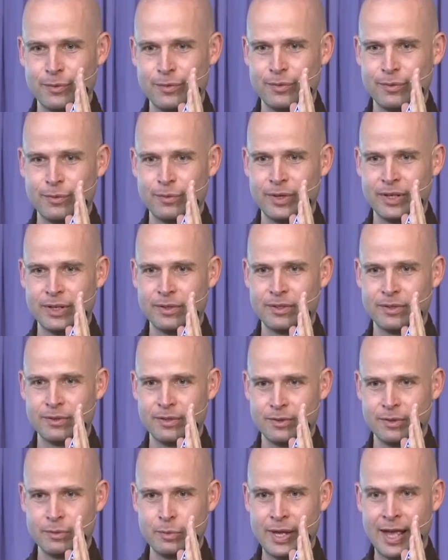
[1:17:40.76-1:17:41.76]
what
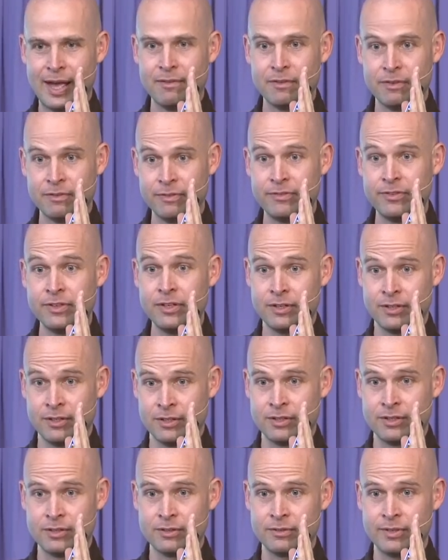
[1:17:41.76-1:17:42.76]
we have a fear,
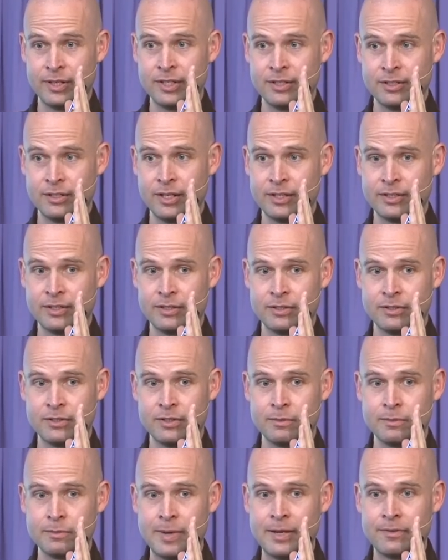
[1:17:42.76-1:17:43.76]
right? Like
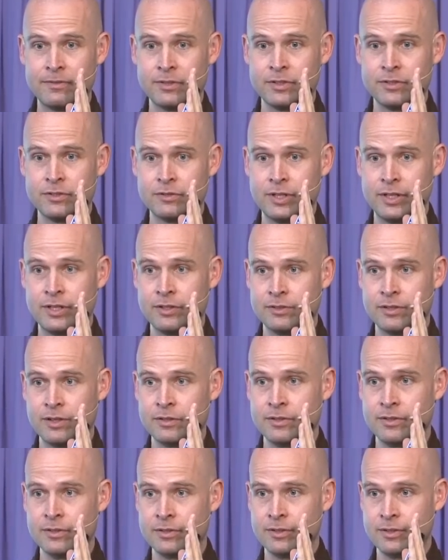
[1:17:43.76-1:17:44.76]
the mindfulness training
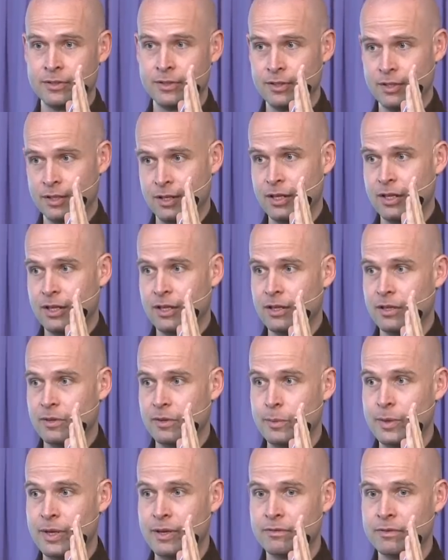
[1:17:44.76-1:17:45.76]
talks us
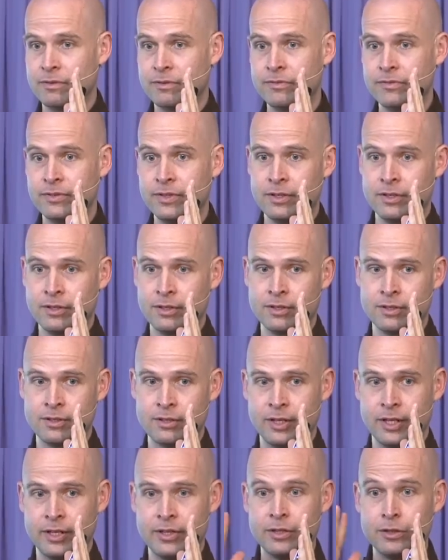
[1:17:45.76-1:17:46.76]
that we have a fear,
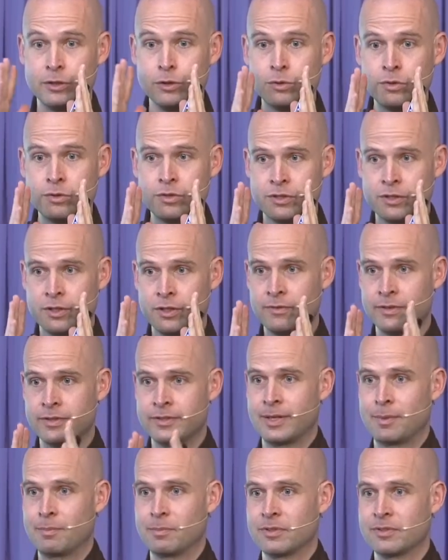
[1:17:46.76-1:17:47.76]
an illusion of a
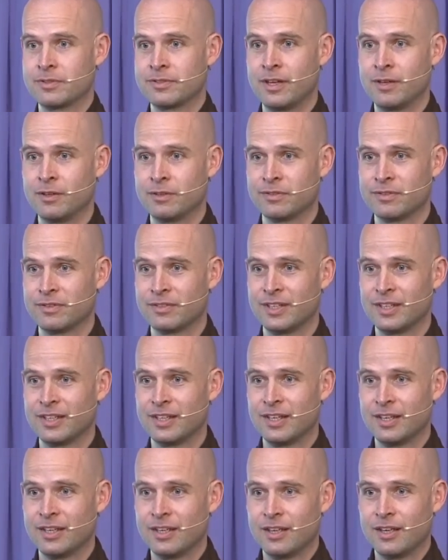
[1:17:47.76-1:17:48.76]
separate self.
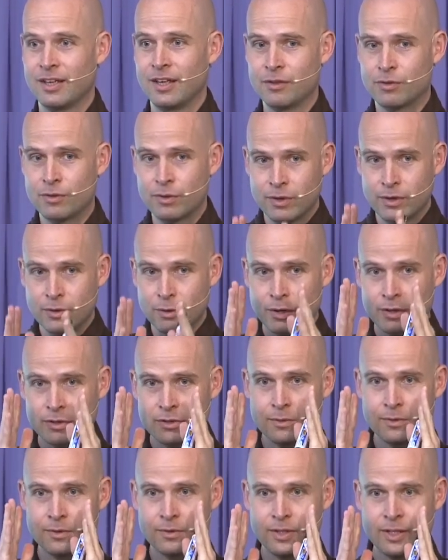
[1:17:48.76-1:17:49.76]
And so in order
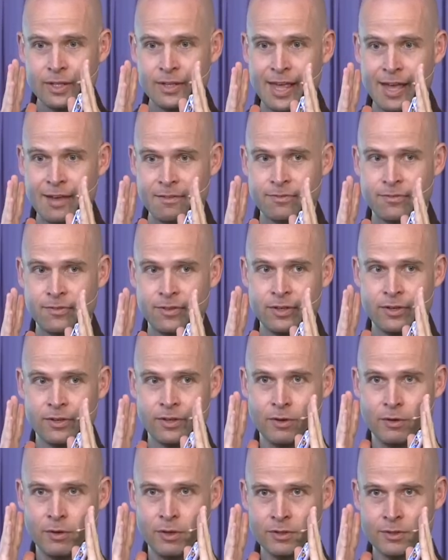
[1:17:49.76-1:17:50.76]

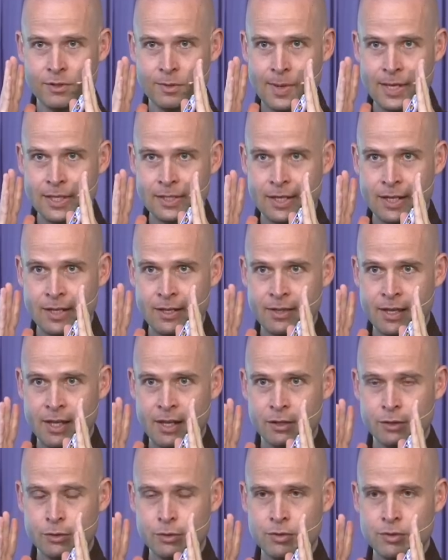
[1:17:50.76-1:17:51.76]
to maintain that
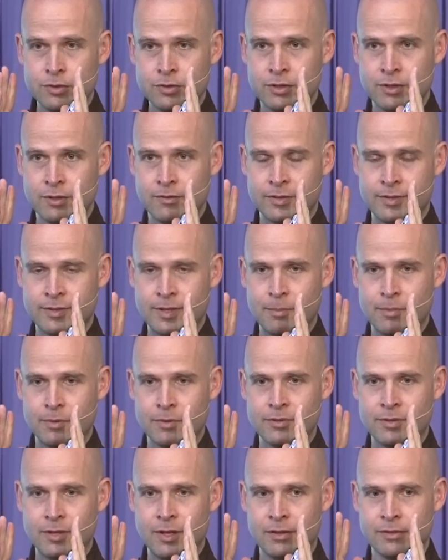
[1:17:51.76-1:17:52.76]
illusion of a separate
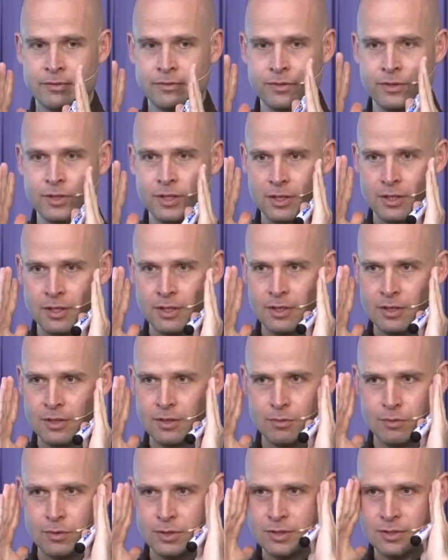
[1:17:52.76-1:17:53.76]
self,
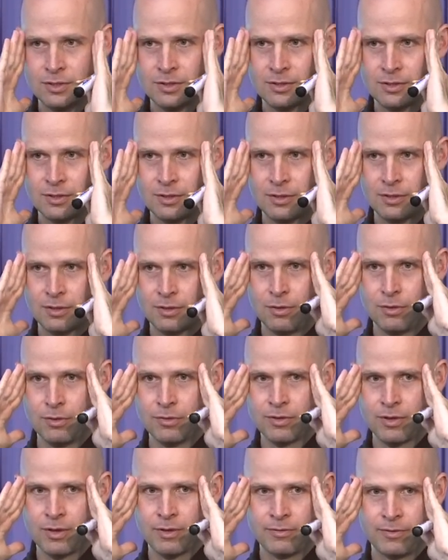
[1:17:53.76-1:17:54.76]
we just
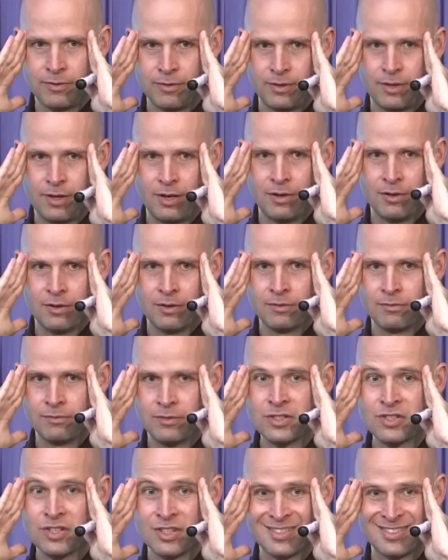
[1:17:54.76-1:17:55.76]
close off our
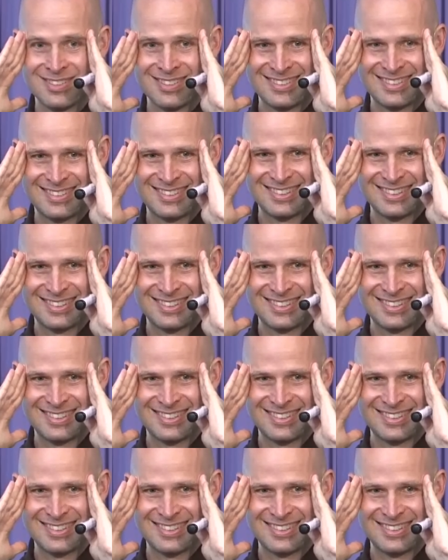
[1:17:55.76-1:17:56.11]
vision.